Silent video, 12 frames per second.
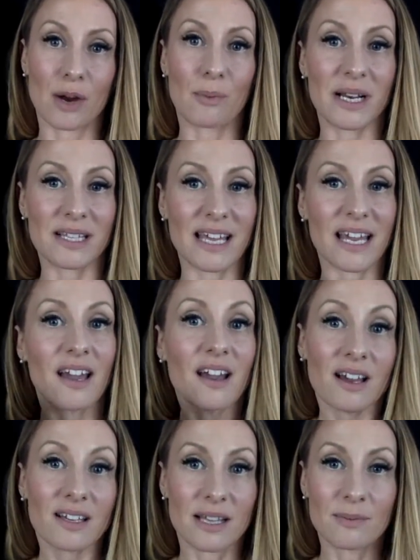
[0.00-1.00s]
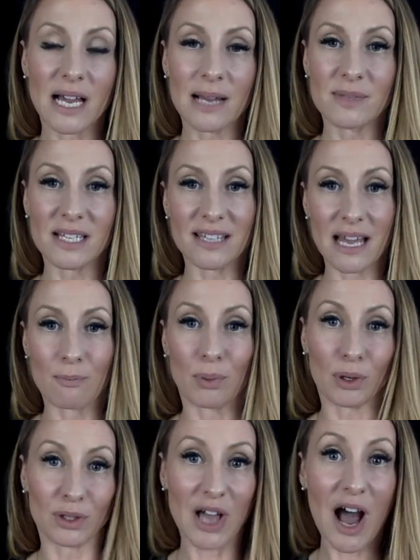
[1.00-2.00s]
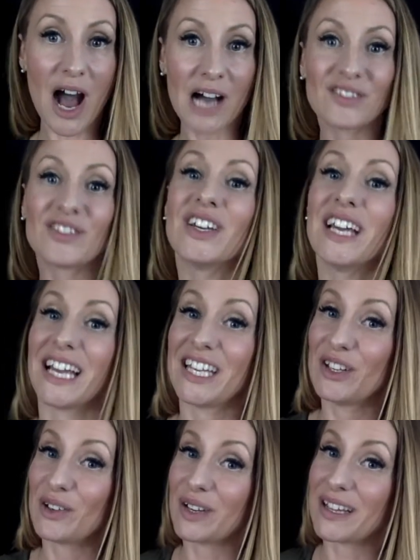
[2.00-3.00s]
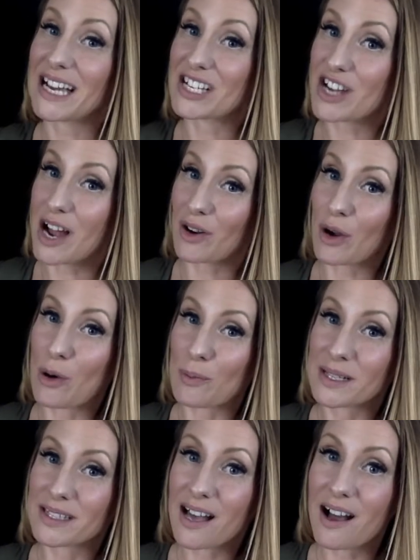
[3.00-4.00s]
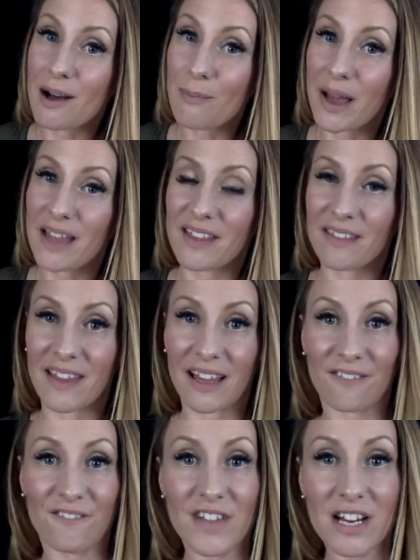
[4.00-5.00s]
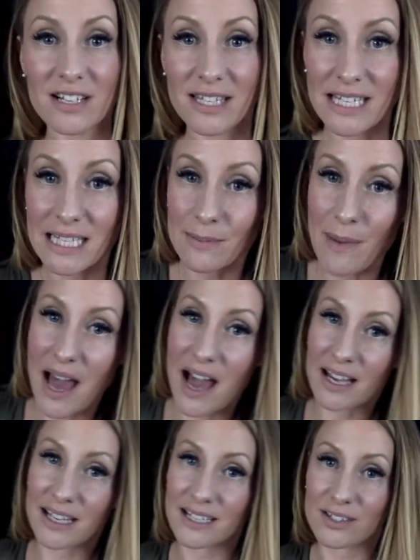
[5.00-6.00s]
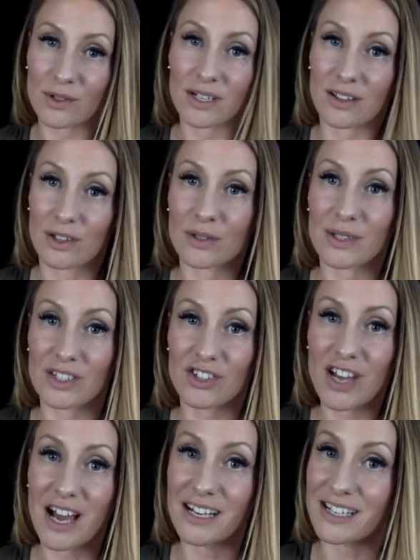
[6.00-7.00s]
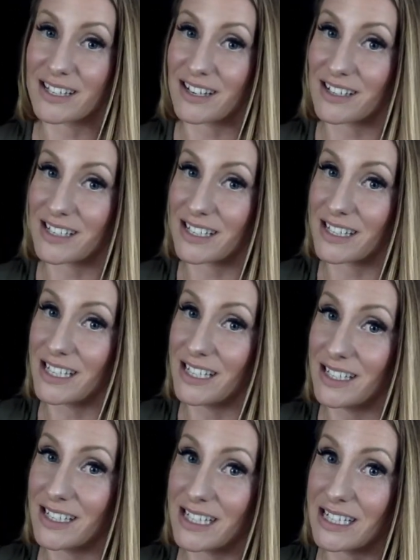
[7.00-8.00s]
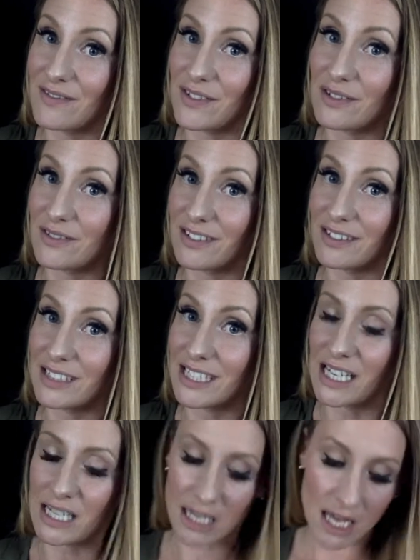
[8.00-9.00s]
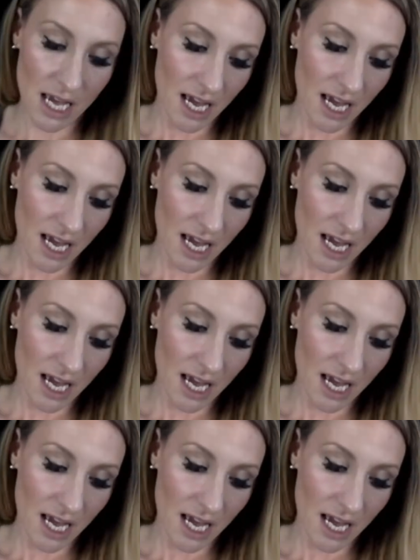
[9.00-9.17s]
But it's like sometimes it's, like, pulled off, you know, and that chakra opens up, and then, like, a fear sneaks back, and it sort of closes shut, and it starts to seal itself over again.